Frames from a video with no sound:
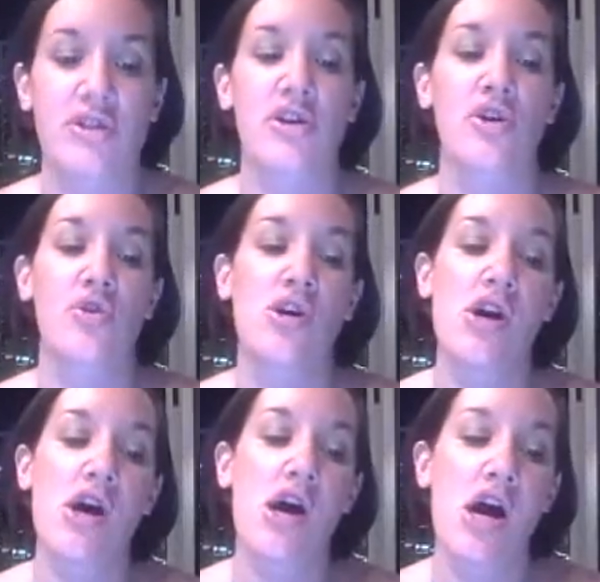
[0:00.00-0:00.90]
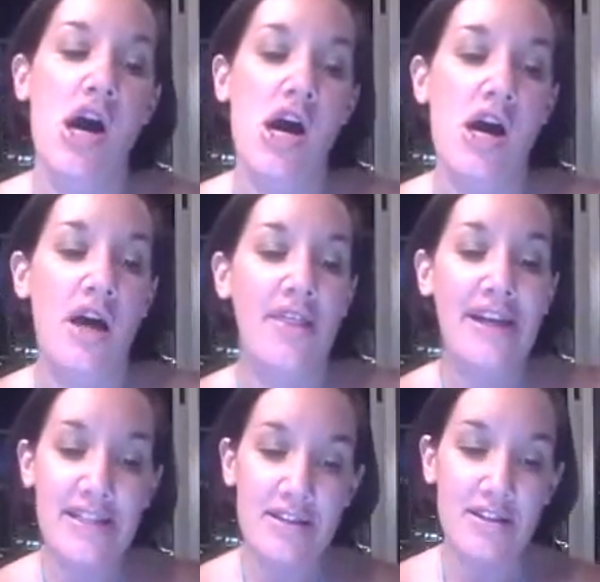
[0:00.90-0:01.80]
So
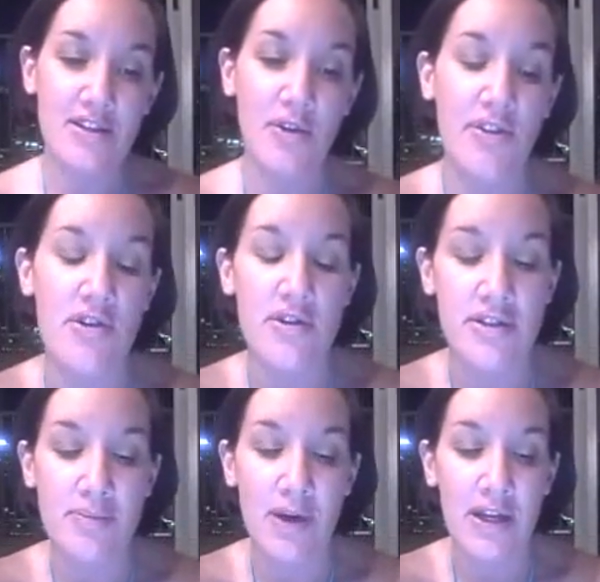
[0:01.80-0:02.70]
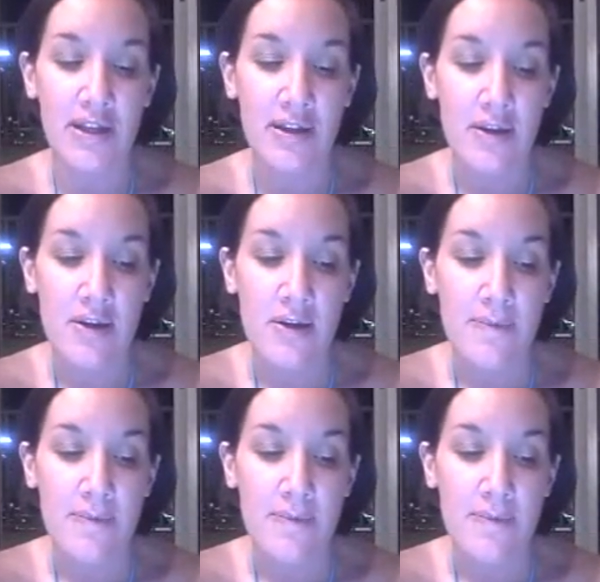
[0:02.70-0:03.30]
that's the deal with the earnest money.